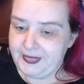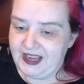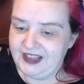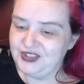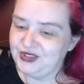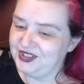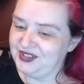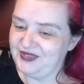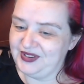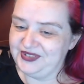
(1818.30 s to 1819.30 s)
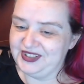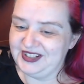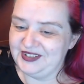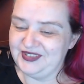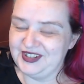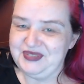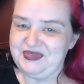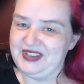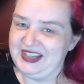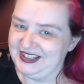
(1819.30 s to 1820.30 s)
And Georgia felted her first
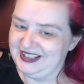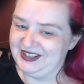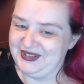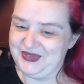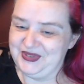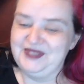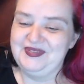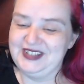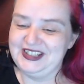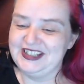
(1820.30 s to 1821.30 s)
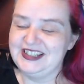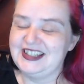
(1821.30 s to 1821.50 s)
fish or some fishies.